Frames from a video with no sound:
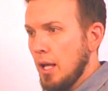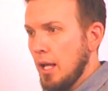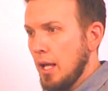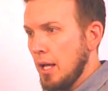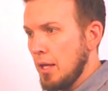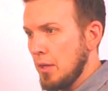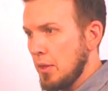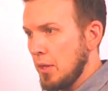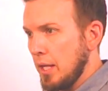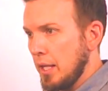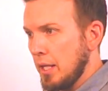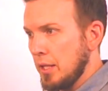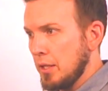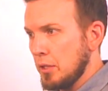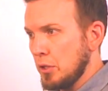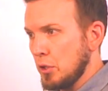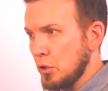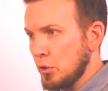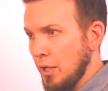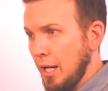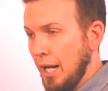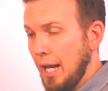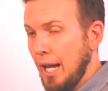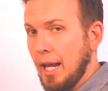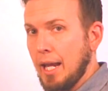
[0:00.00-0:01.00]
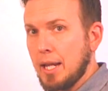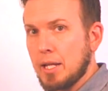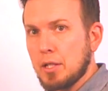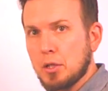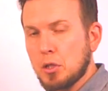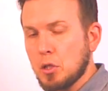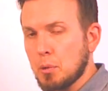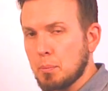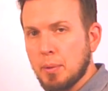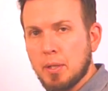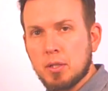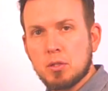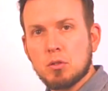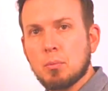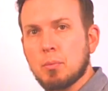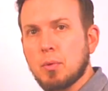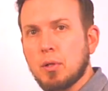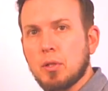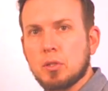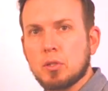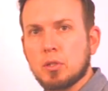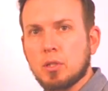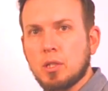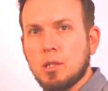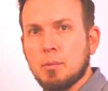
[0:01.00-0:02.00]
and then your hand and your pencil
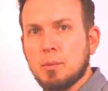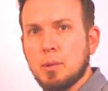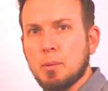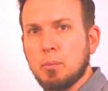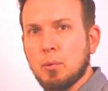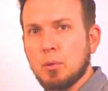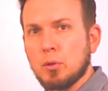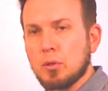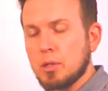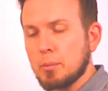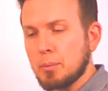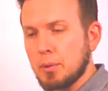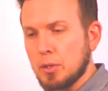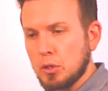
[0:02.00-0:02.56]
marks are going to be blurred